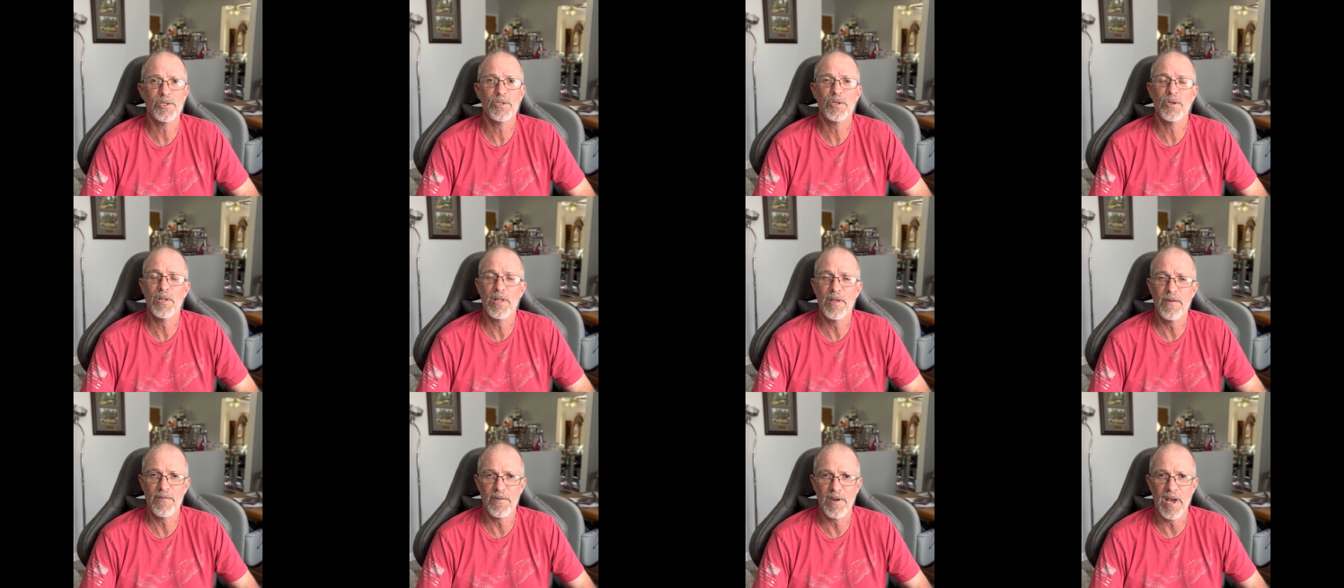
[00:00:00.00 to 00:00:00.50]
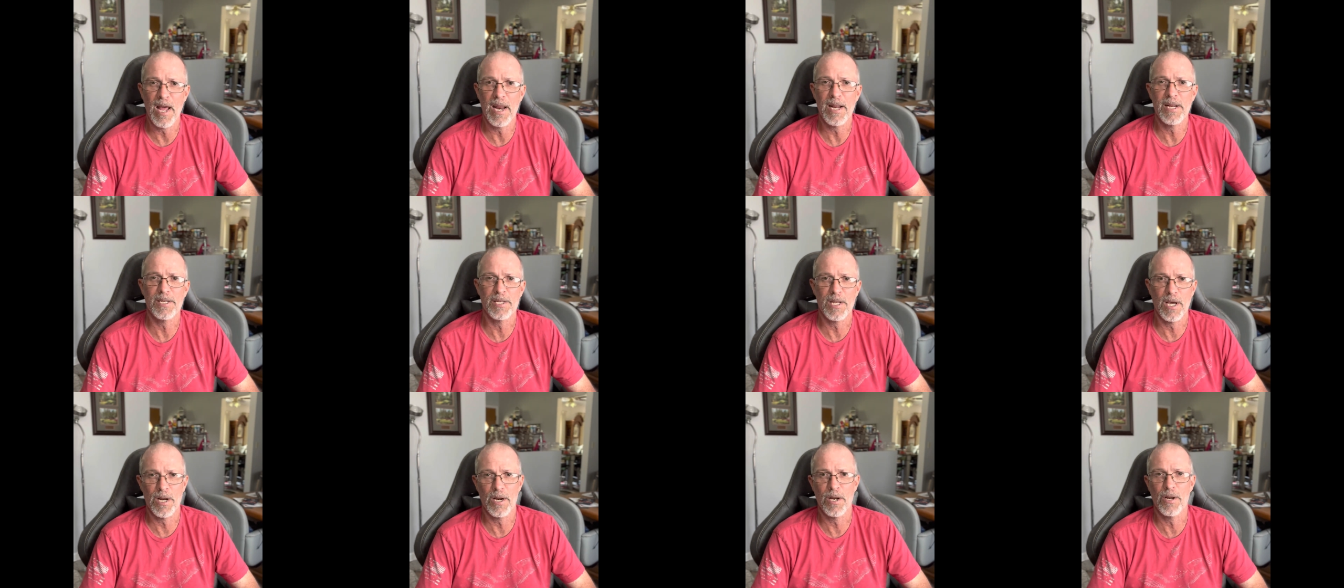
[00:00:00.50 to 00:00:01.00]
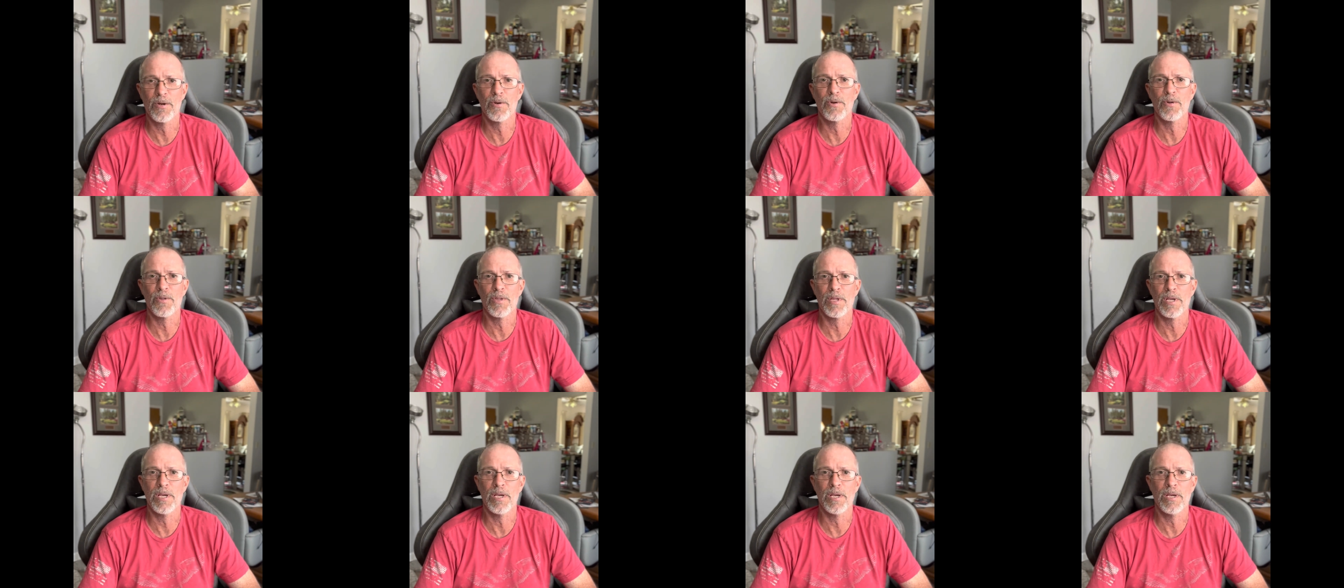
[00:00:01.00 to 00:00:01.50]
So they've got it done under
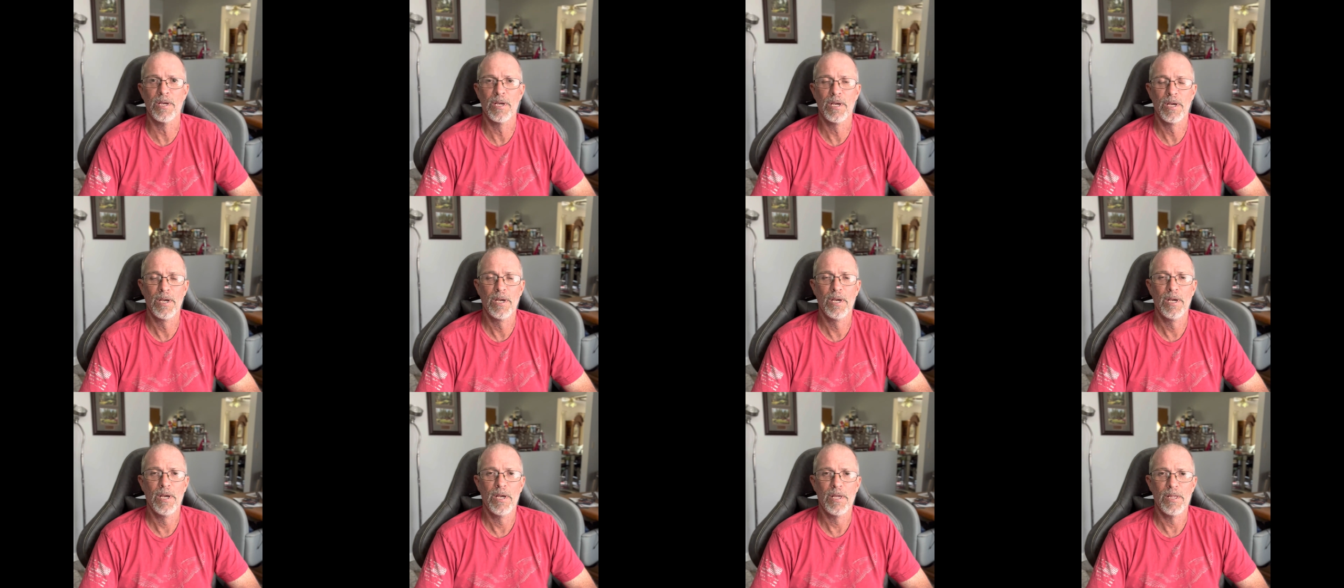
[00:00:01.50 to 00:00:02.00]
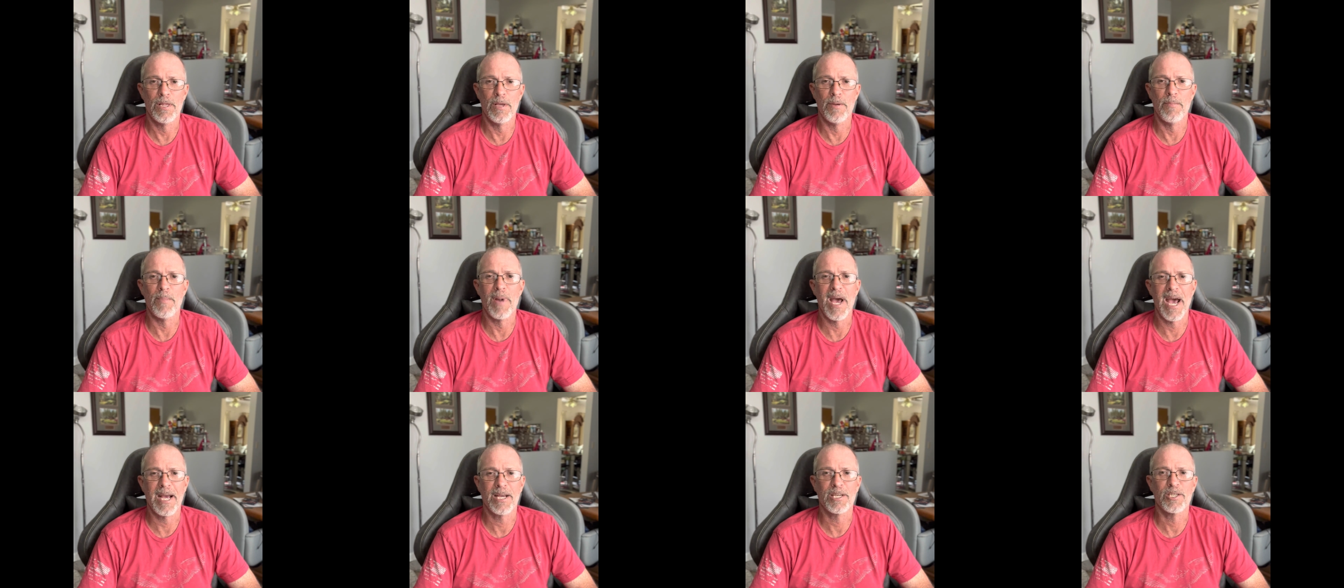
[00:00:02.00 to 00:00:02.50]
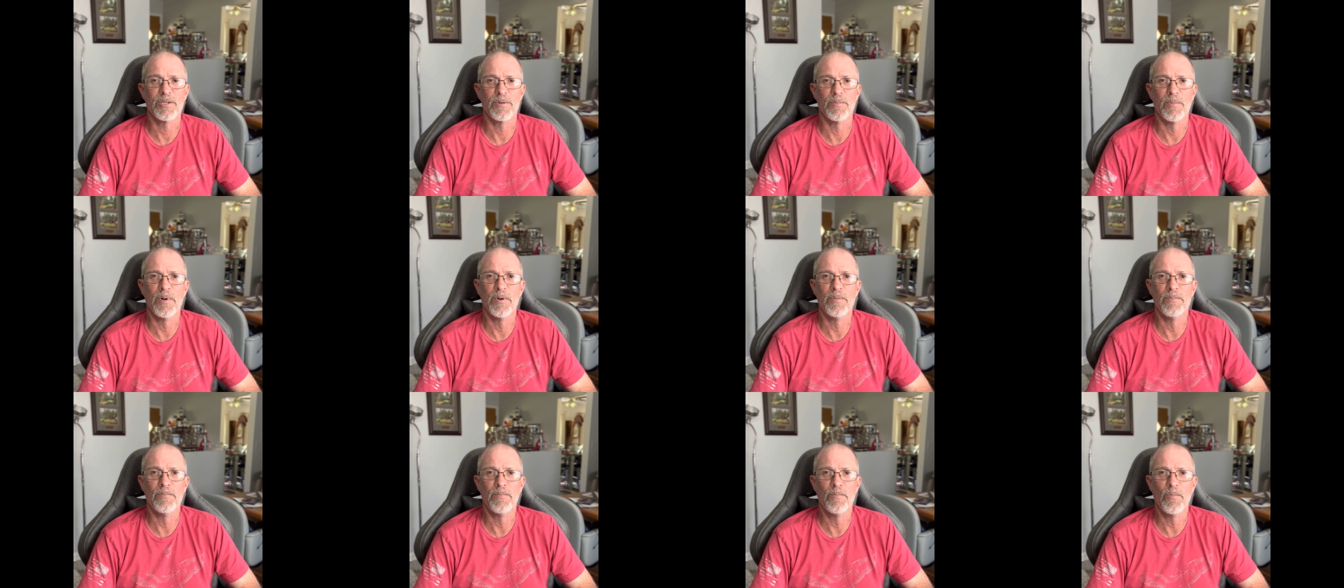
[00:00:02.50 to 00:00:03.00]
the
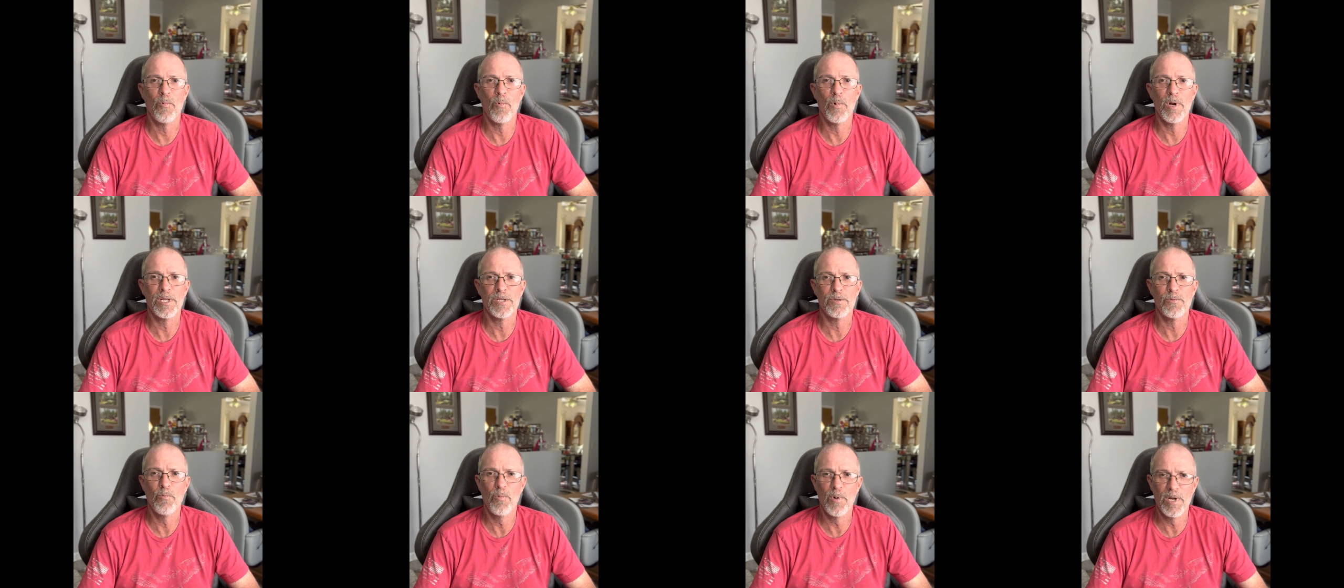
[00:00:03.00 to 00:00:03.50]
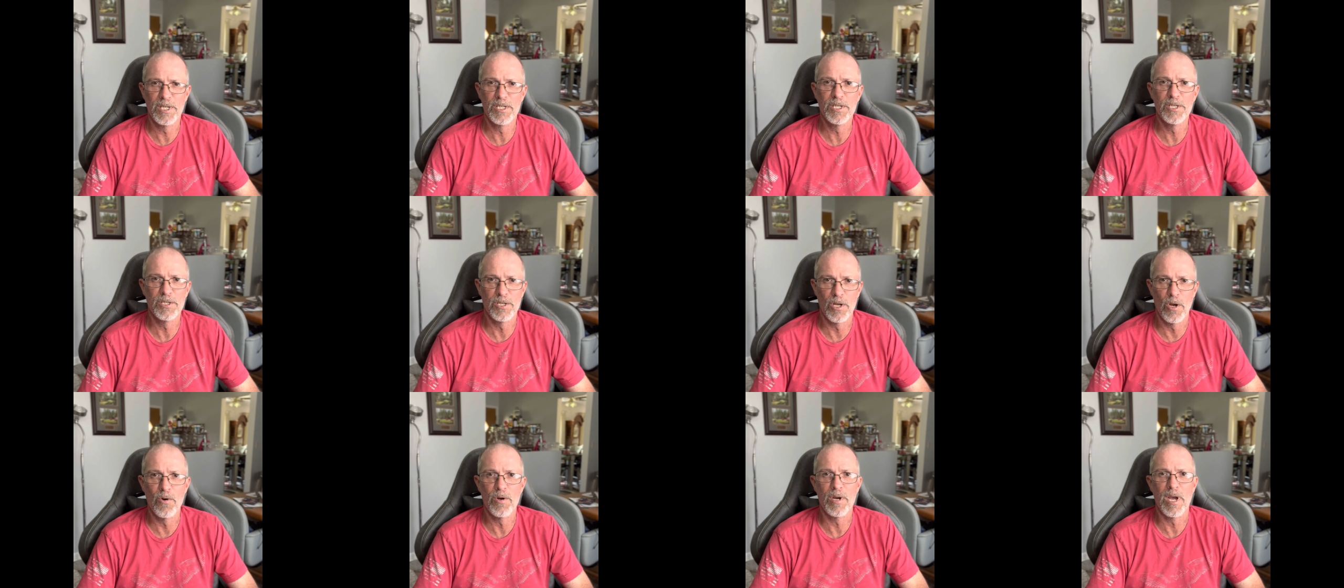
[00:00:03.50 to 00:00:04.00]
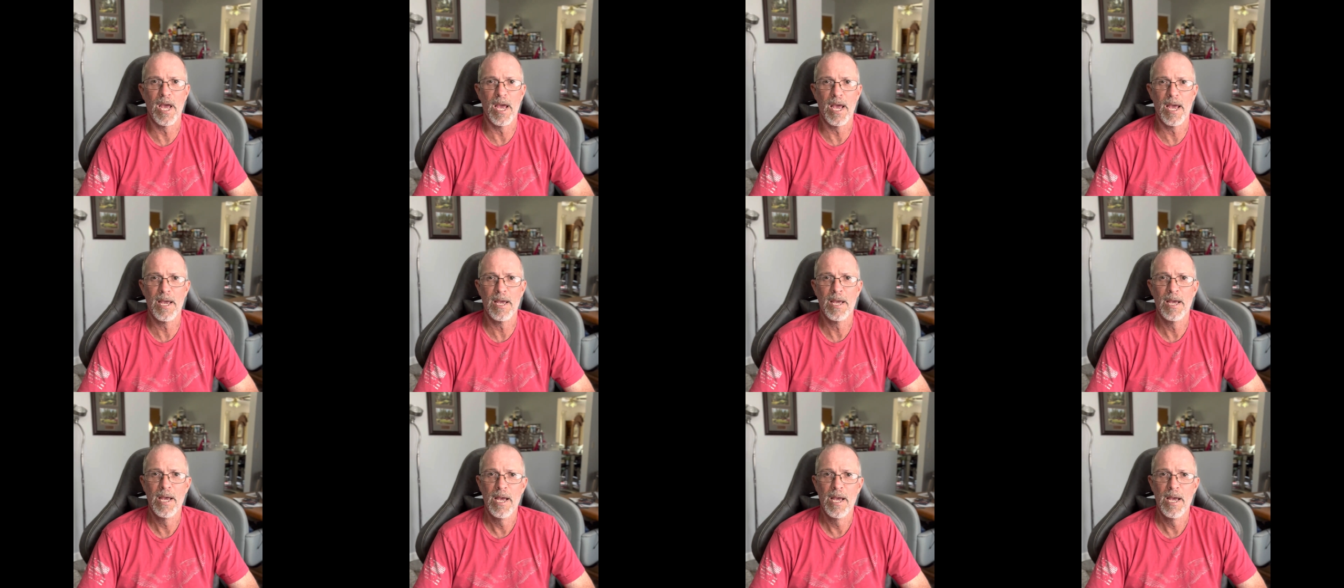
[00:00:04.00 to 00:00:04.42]
maximum, which is okay.